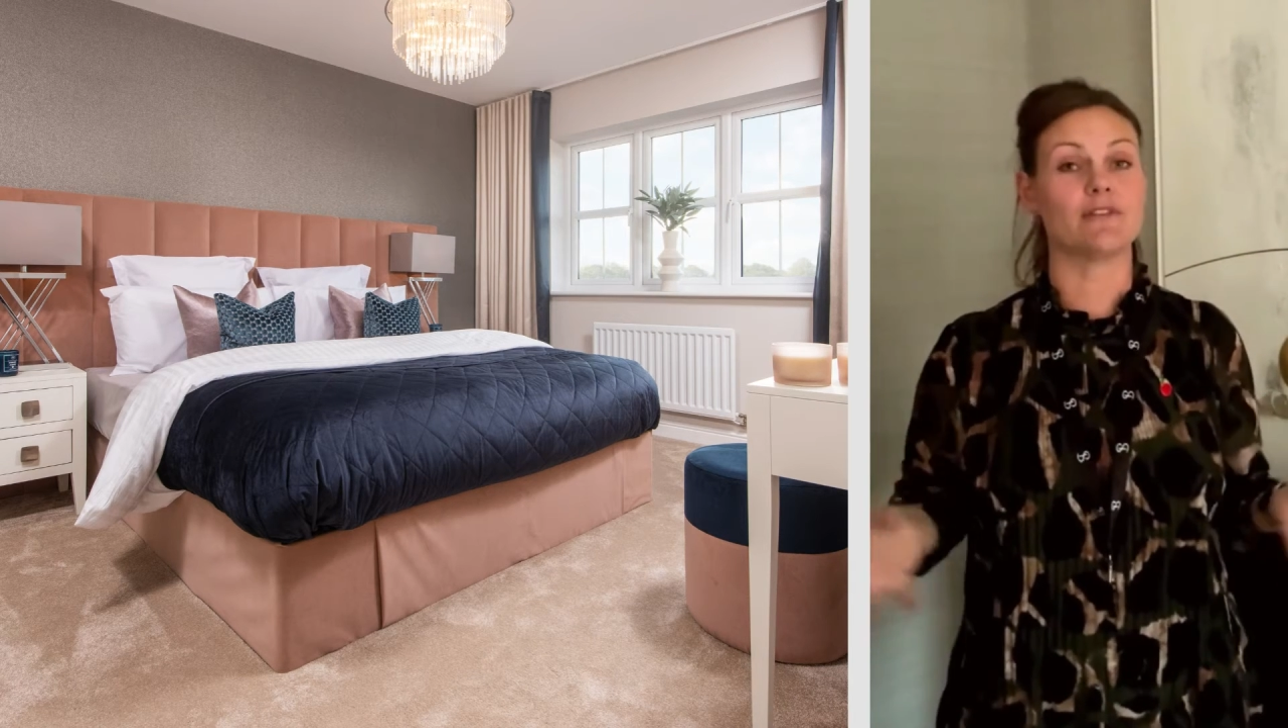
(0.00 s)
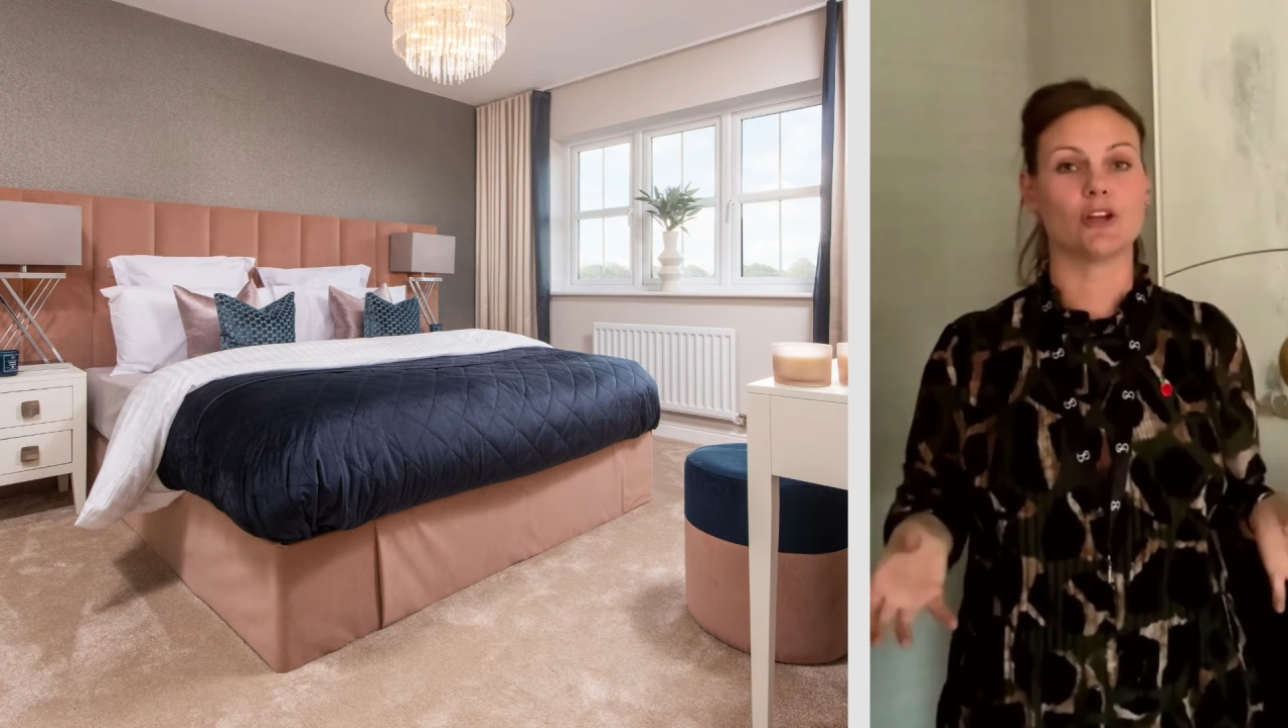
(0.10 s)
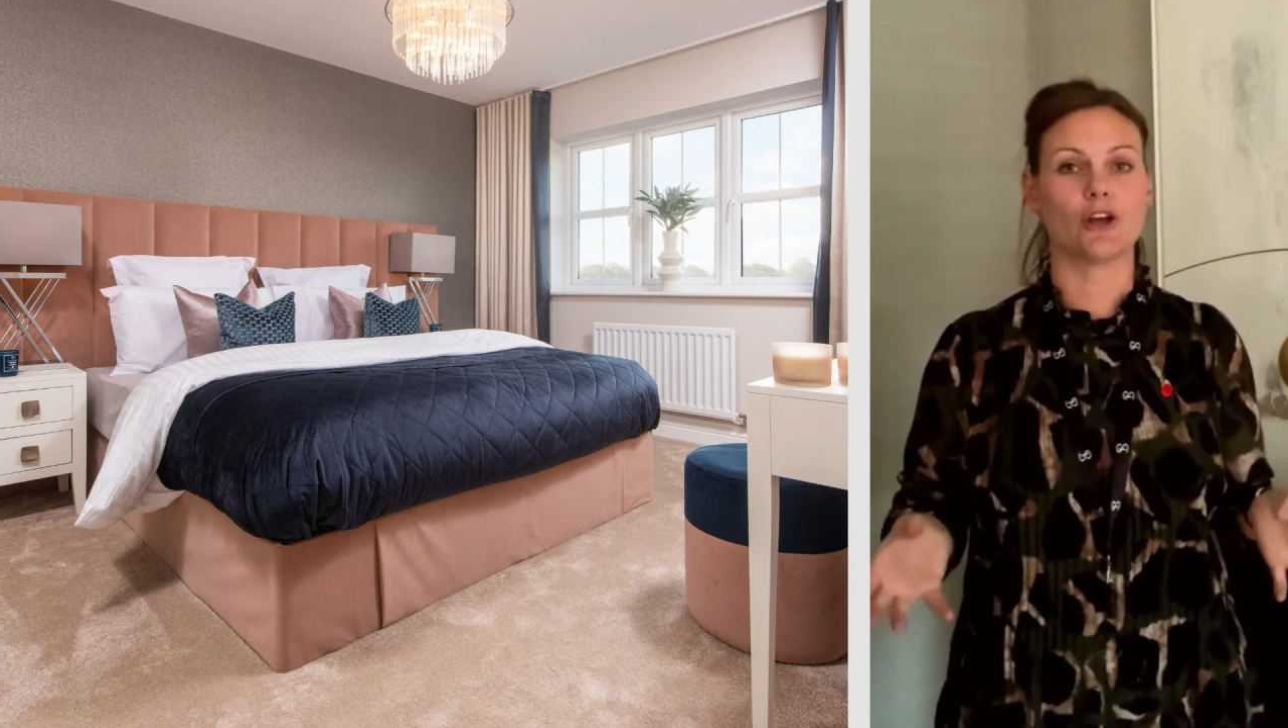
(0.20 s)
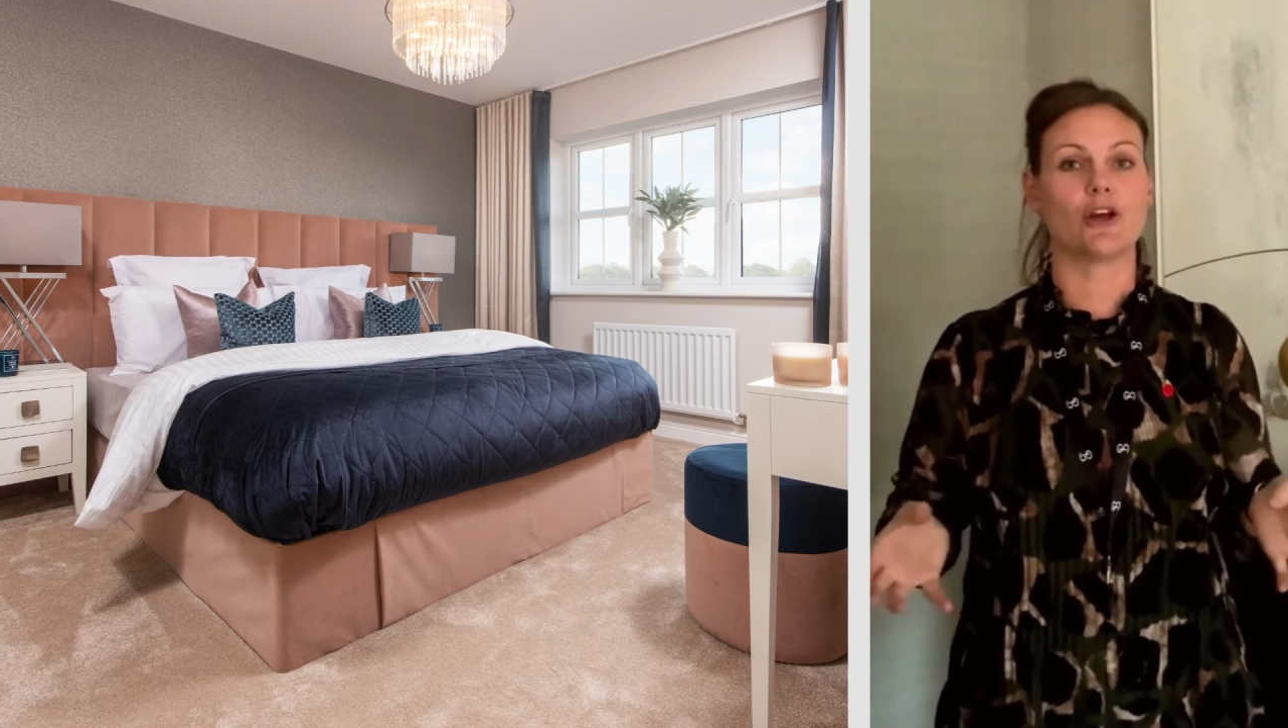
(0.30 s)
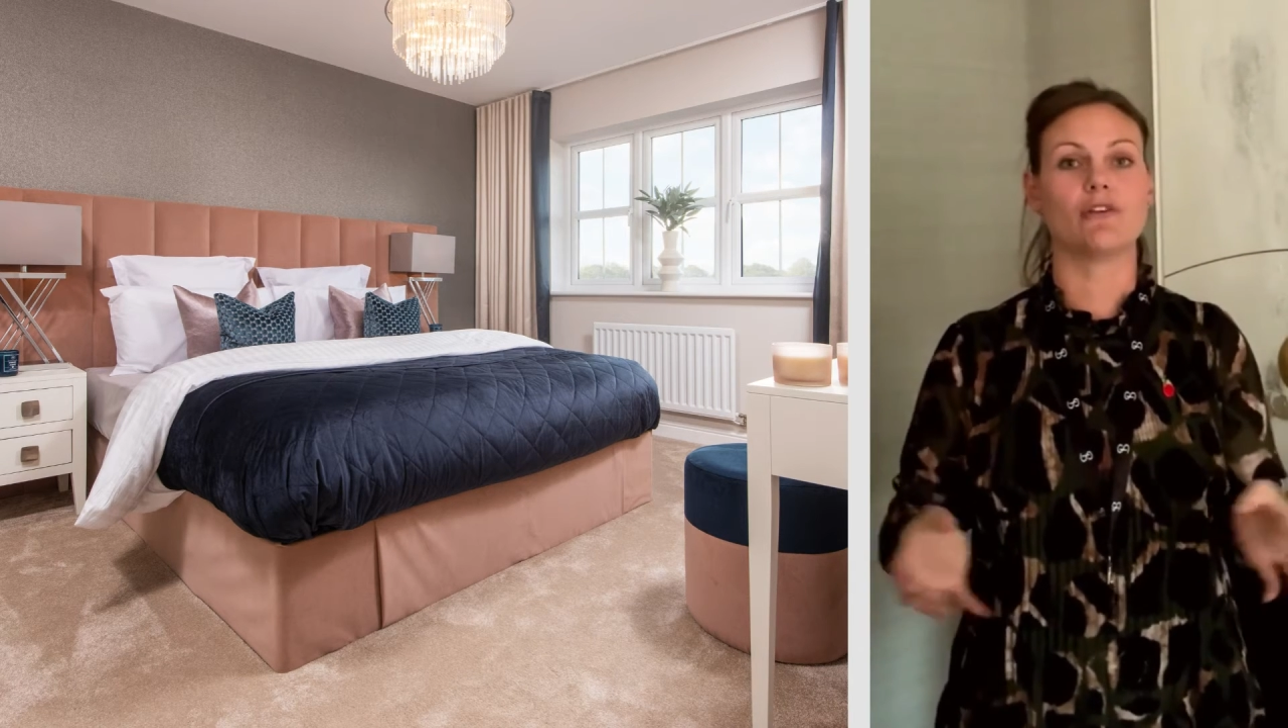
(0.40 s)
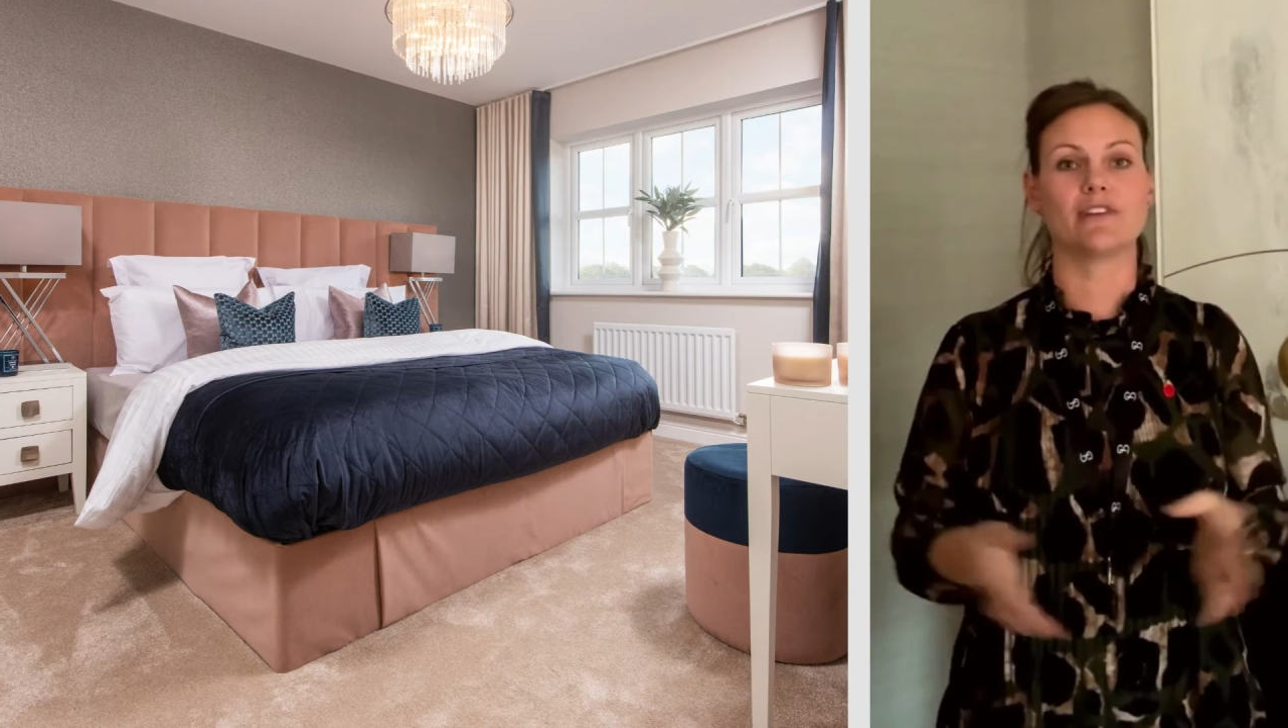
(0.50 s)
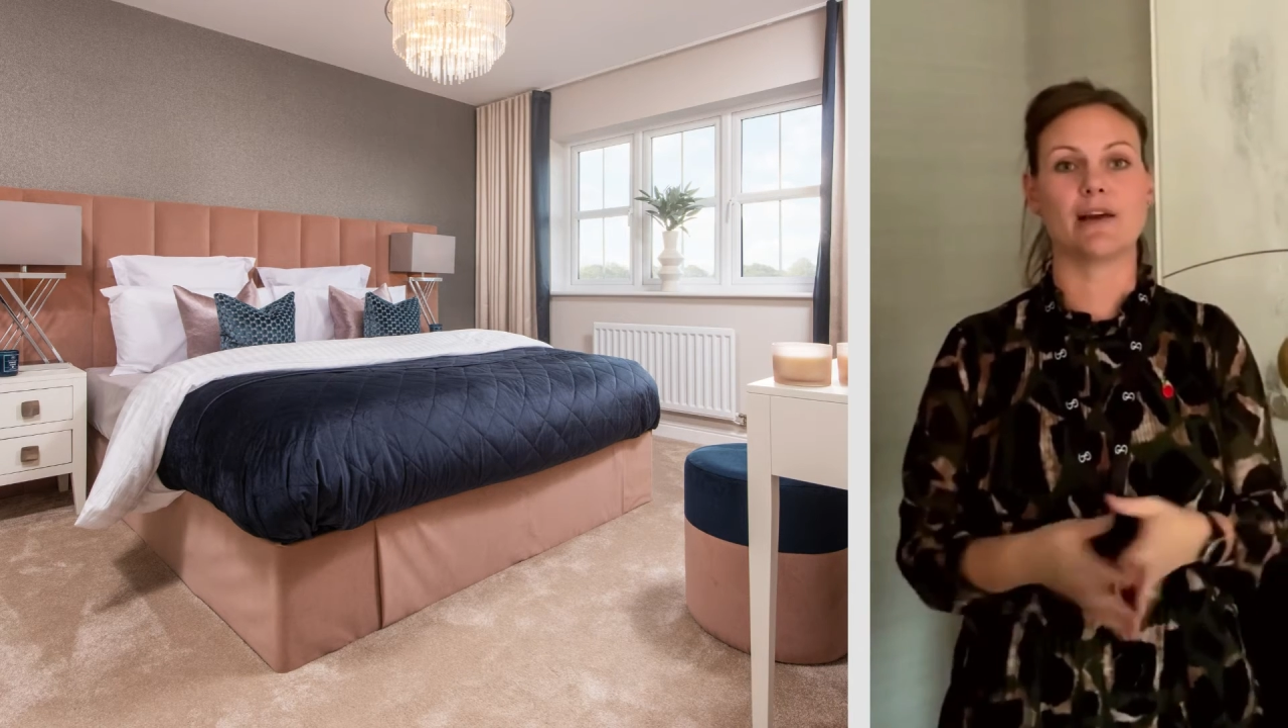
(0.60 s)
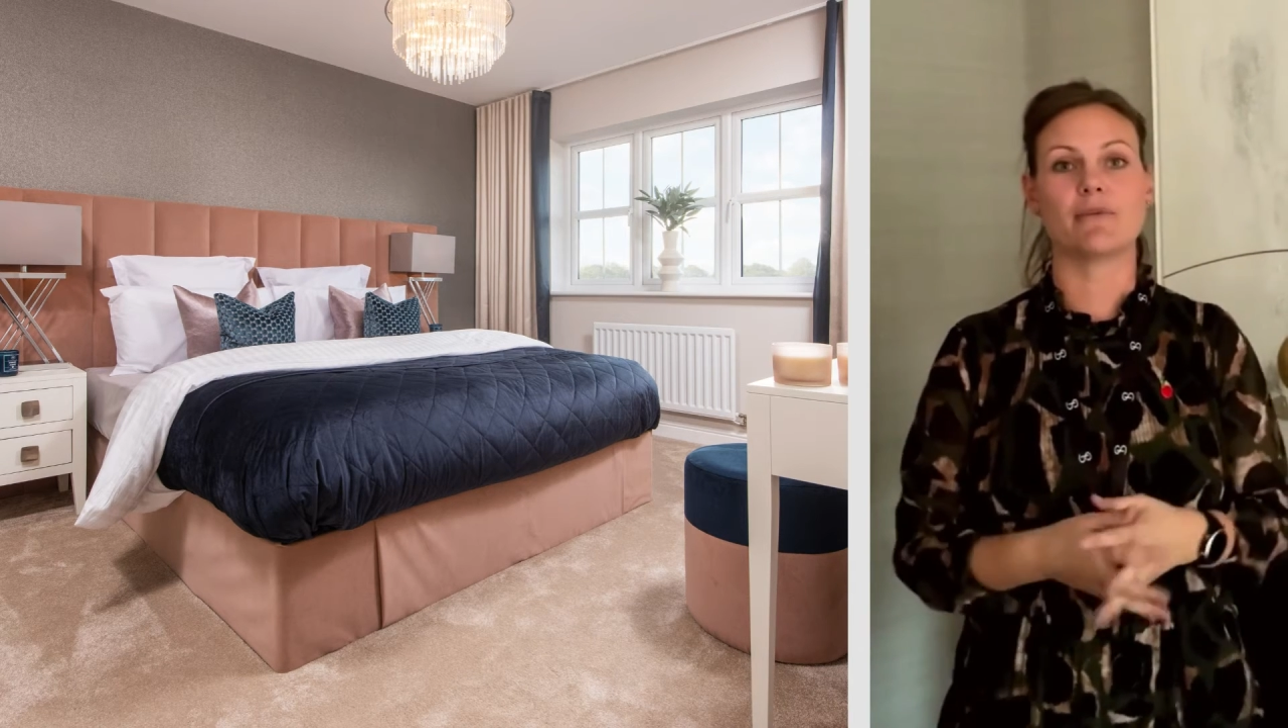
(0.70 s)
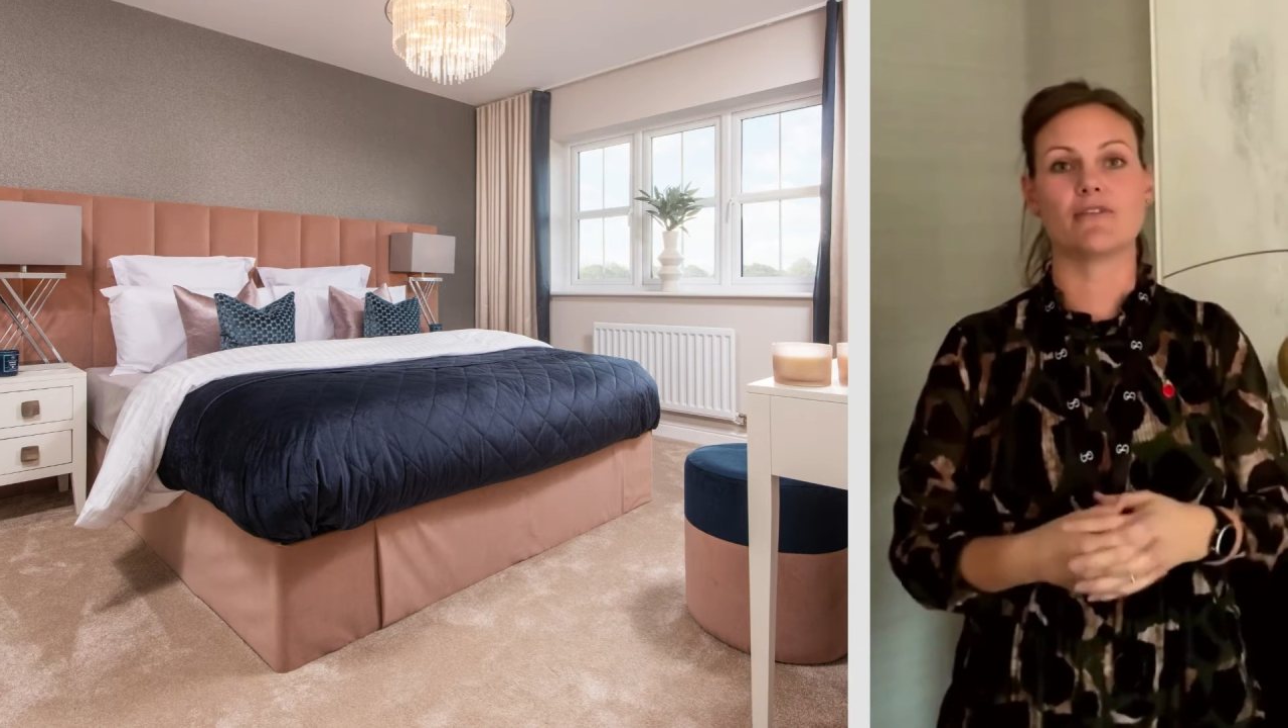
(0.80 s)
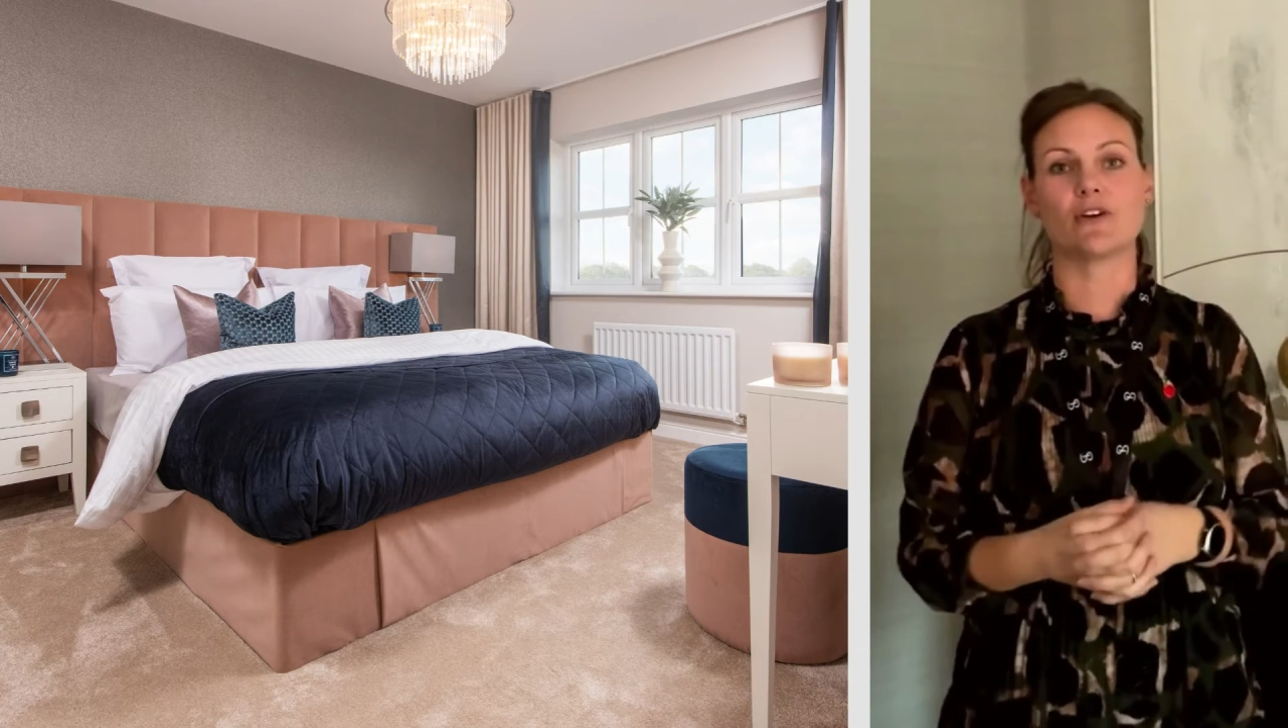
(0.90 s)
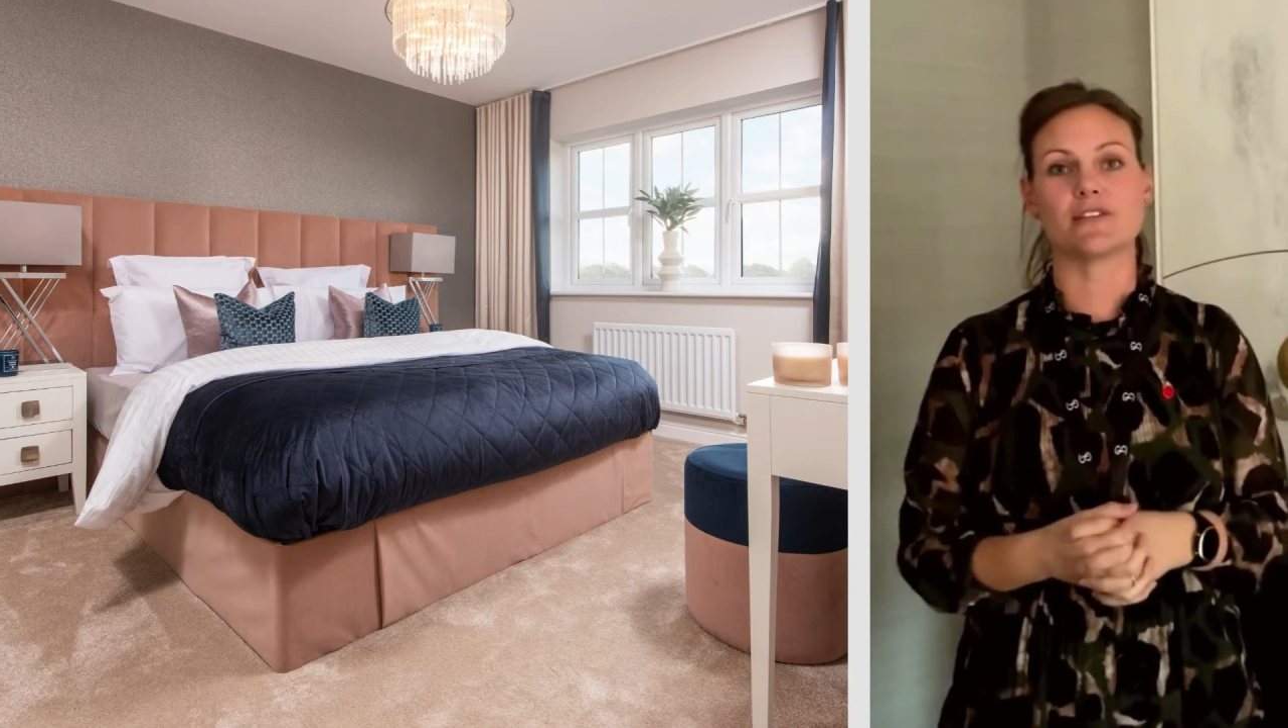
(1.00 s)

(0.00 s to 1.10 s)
curved like we've got in